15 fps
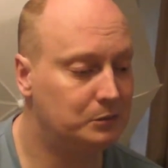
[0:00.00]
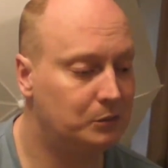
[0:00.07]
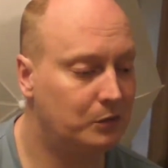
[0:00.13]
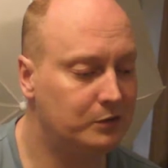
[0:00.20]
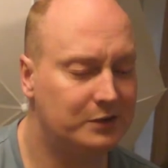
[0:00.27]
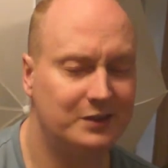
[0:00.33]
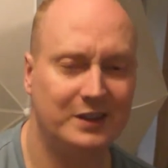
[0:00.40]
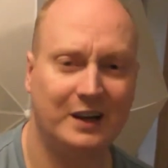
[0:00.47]

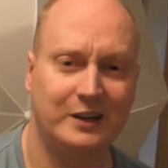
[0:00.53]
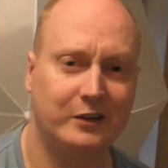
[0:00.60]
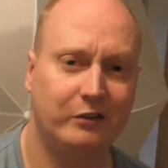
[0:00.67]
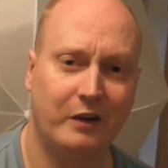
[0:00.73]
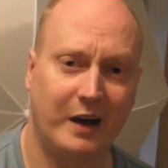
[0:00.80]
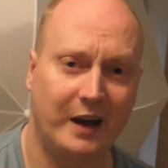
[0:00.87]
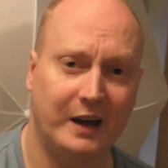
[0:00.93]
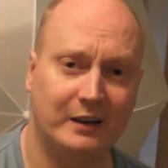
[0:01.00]
wasn't that
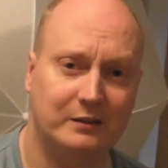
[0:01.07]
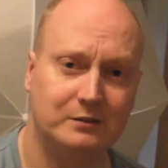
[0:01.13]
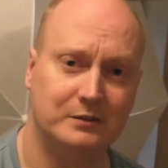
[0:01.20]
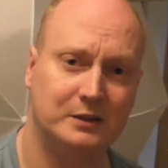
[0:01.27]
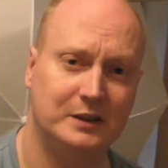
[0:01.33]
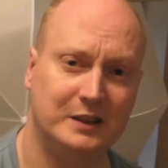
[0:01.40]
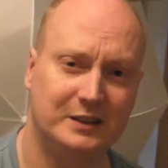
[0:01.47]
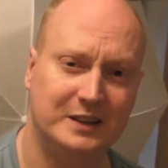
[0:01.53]
great,
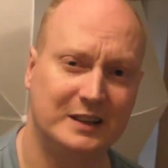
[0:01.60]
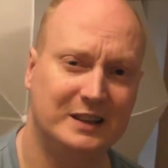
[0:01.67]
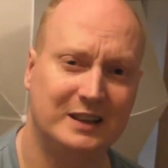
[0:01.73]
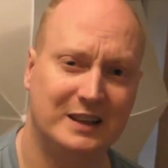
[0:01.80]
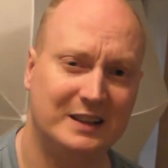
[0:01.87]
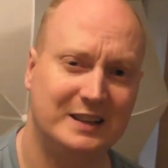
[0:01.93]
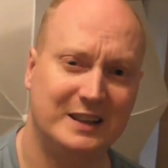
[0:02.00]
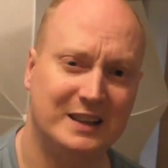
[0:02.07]
and I didn't
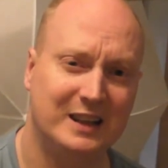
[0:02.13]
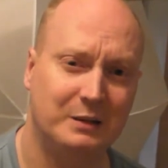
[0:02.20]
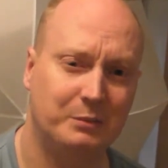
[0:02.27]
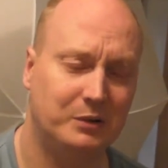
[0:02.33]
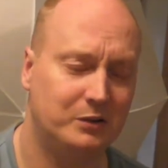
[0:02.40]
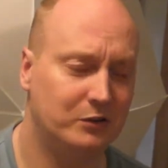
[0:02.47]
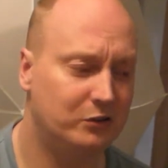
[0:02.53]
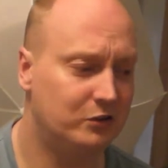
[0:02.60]
like it that
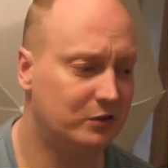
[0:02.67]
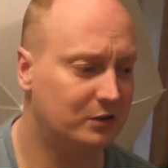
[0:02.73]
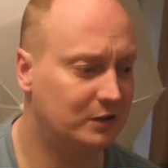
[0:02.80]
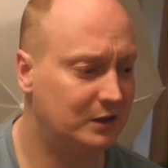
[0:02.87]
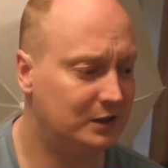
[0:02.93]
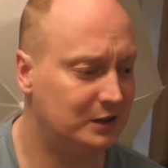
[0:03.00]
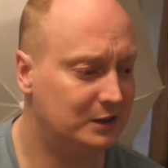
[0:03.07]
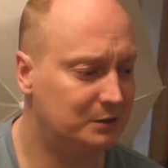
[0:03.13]
much,
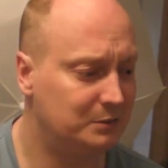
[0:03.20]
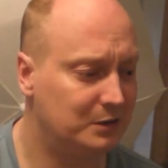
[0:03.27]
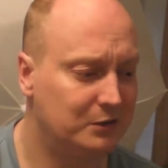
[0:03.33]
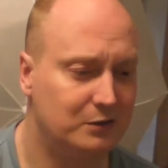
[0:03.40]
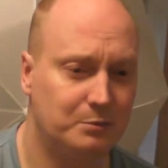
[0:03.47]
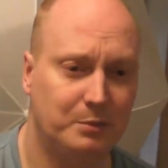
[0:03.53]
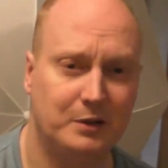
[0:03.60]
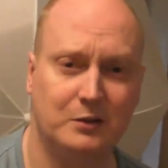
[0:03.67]

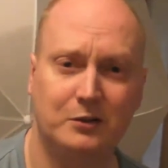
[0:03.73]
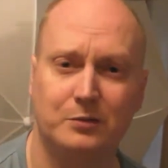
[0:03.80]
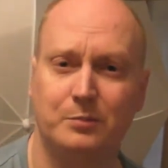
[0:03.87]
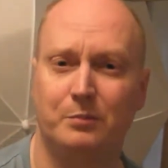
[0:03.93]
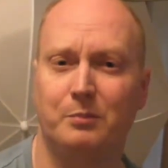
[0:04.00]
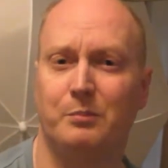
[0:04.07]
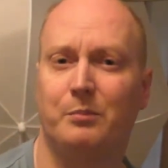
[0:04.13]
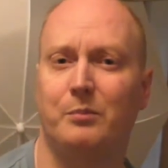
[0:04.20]
because
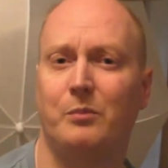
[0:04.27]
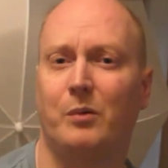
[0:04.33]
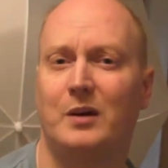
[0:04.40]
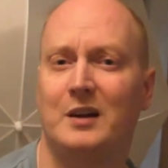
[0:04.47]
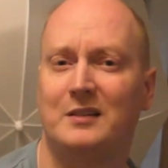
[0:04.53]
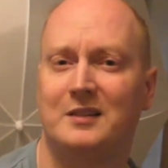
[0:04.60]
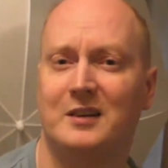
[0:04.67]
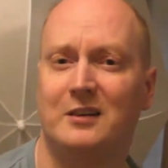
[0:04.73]
when
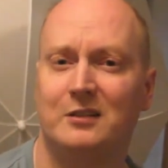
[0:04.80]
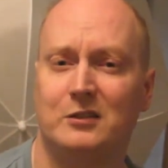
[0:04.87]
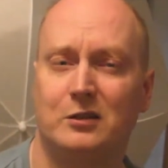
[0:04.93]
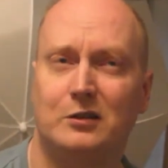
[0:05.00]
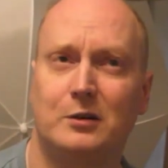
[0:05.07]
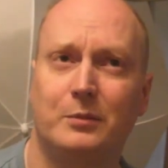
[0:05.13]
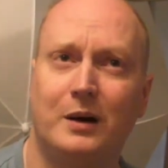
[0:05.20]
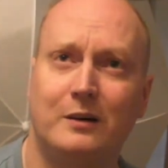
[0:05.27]
I
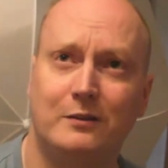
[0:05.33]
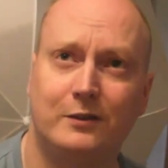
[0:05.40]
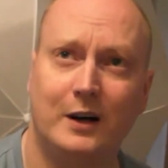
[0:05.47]
took about